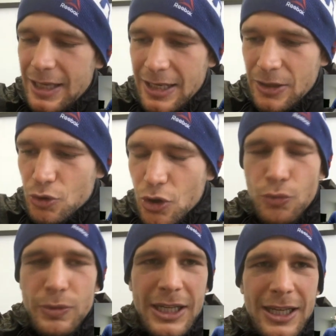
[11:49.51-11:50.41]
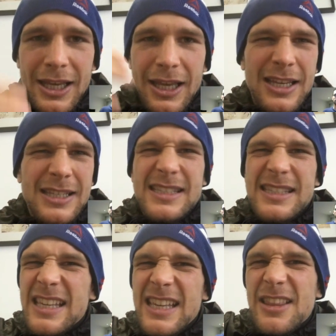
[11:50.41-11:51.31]
and you don't really
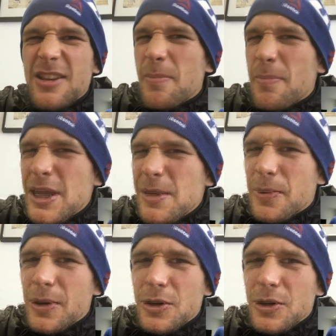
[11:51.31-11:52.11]
see the people,